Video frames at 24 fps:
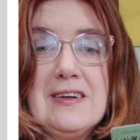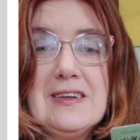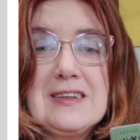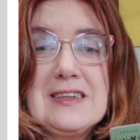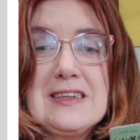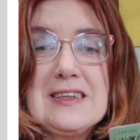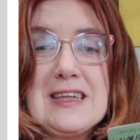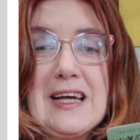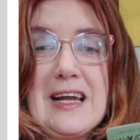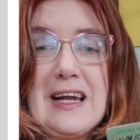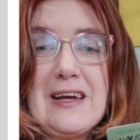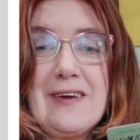
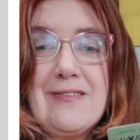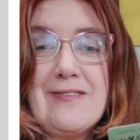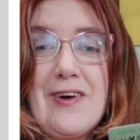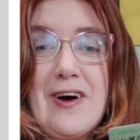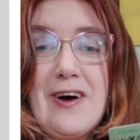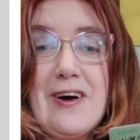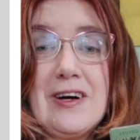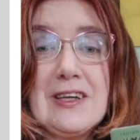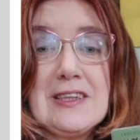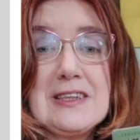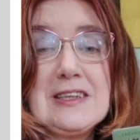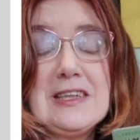selling
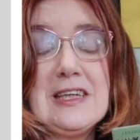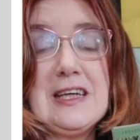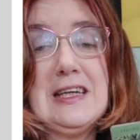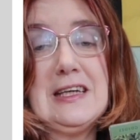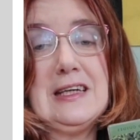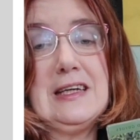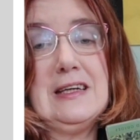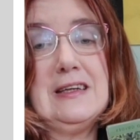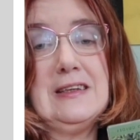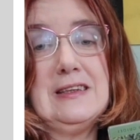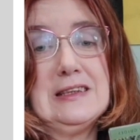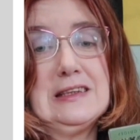moss.
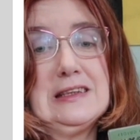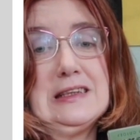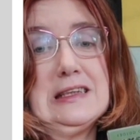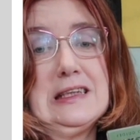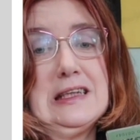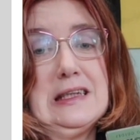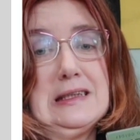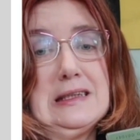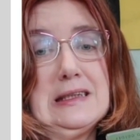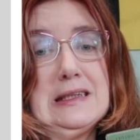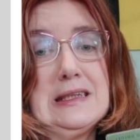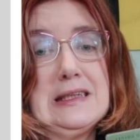And
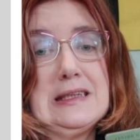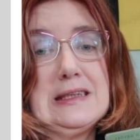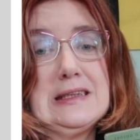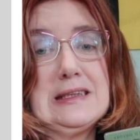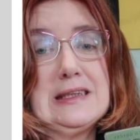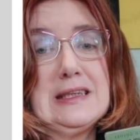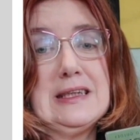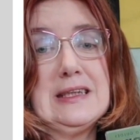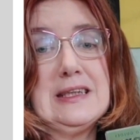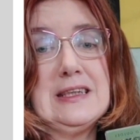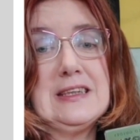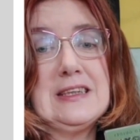I'm not a
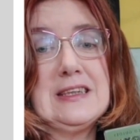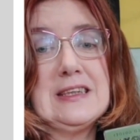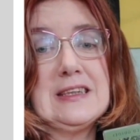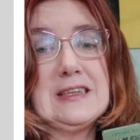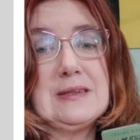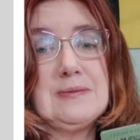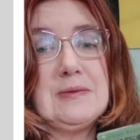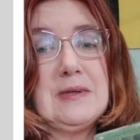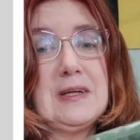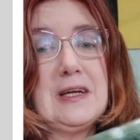scientist,